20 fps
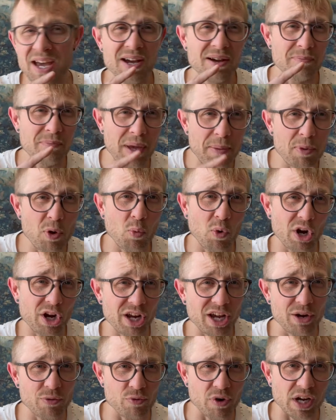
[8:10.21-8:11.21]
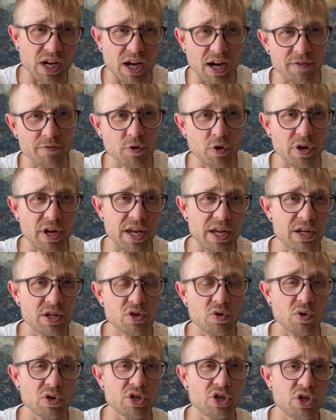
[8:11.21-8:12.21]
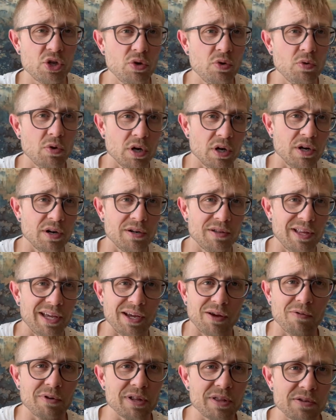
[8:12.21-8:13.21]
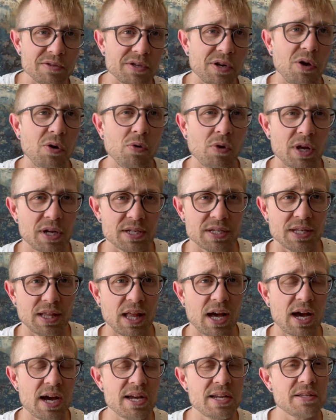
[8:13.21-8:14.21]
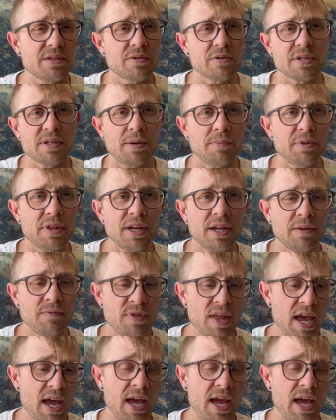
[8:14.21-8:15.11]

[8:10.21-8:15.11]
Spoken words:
maybe wearing a recovery indoor shoe or like one of those Hoka slides or something